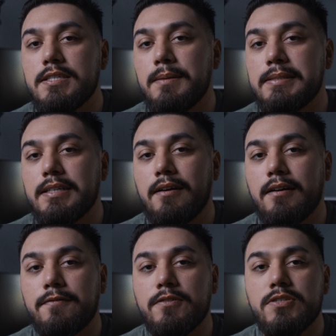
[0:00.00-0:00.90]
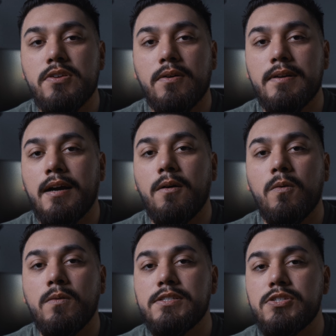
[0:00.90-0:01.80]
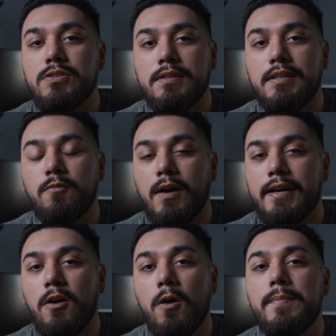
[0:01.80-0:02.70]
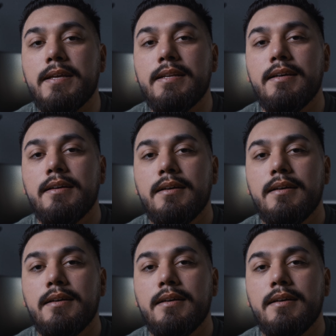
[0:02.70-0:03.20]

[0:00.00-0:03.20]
cinematographers are not always shooting wide open.